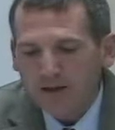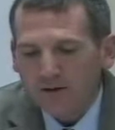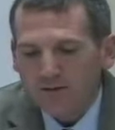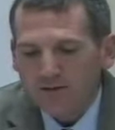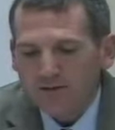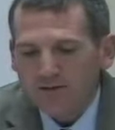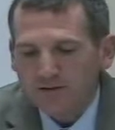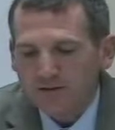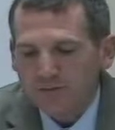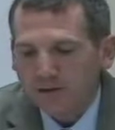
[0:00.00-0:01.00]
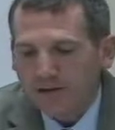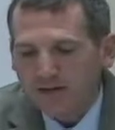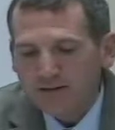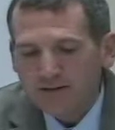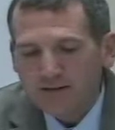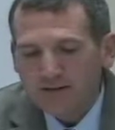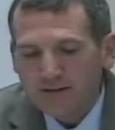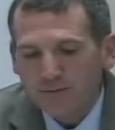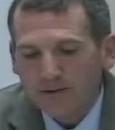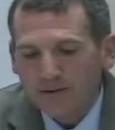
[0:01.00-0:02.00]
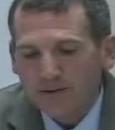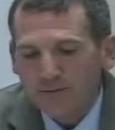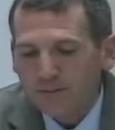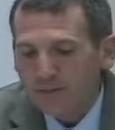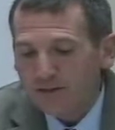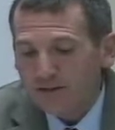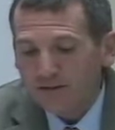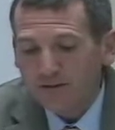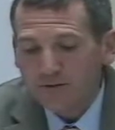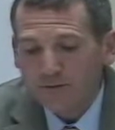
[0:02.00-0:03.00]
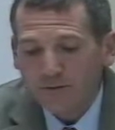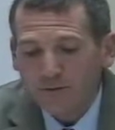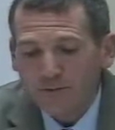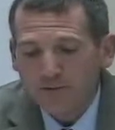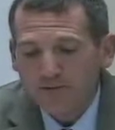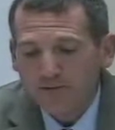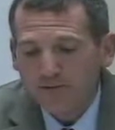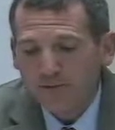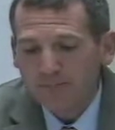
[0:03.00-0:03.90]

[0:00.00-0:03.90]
reduction of the band teacher from 83% to 34%,